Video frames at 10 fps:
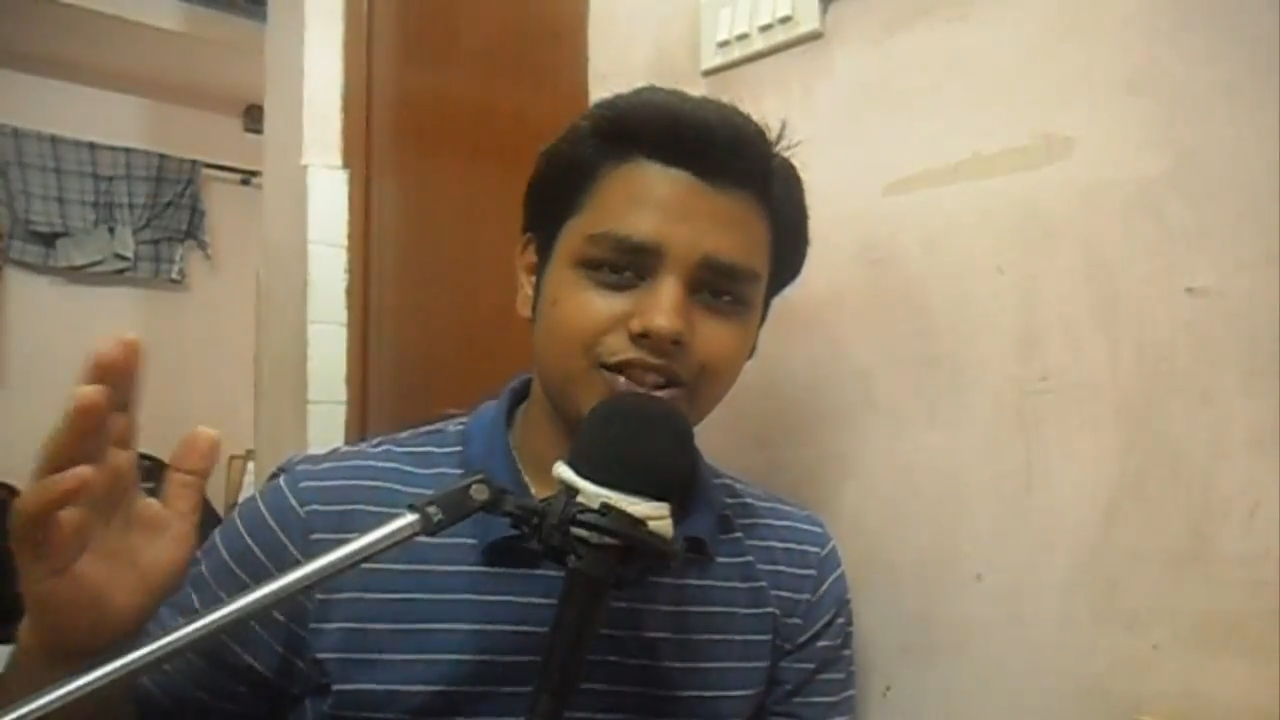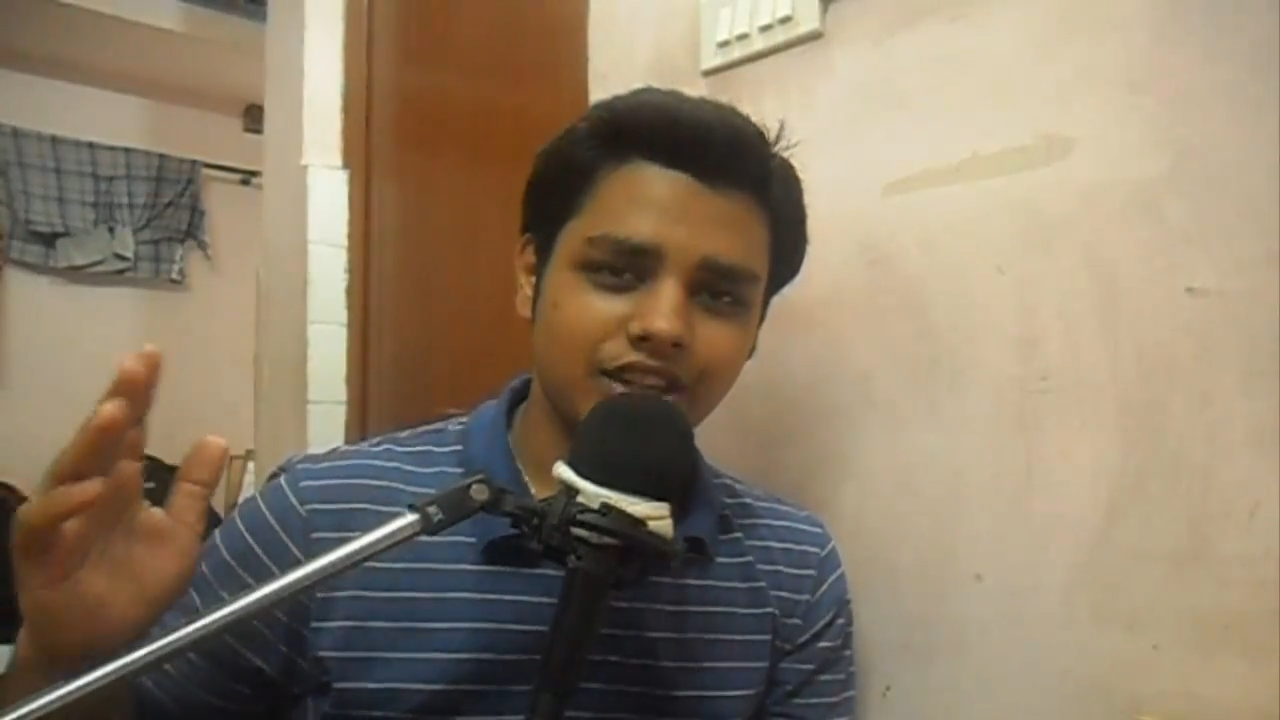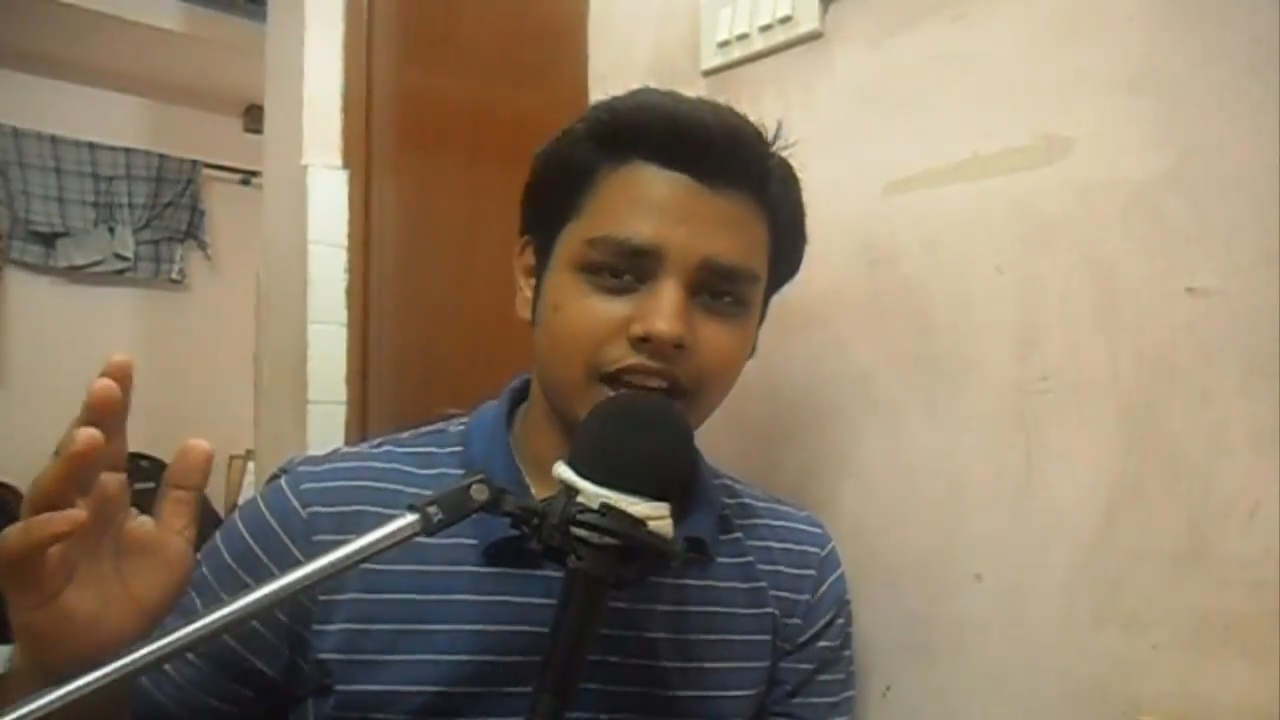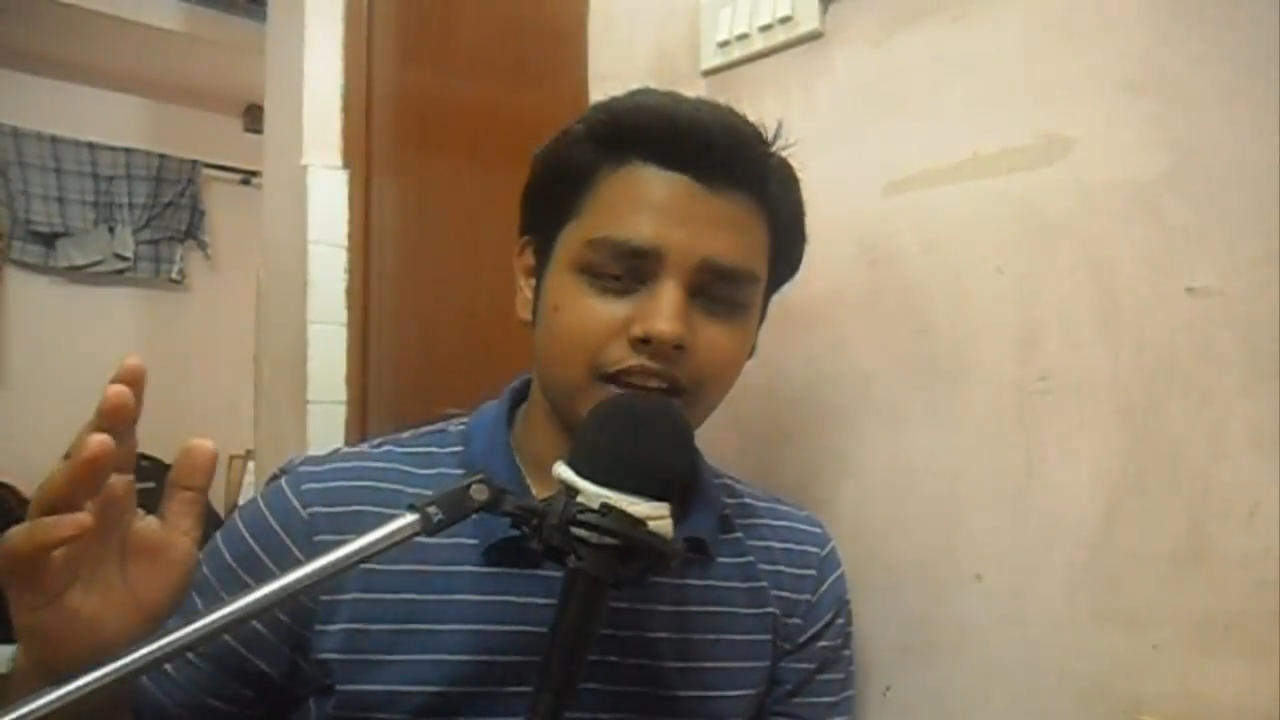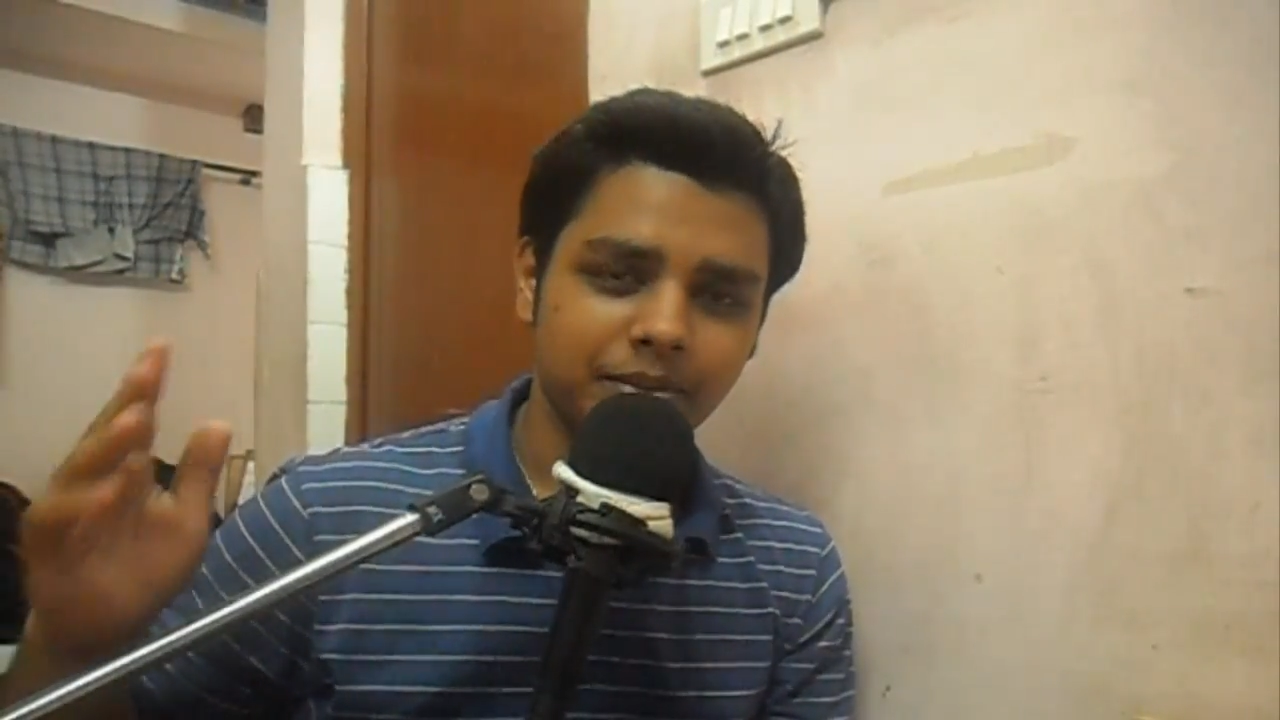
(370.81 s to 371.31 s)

cha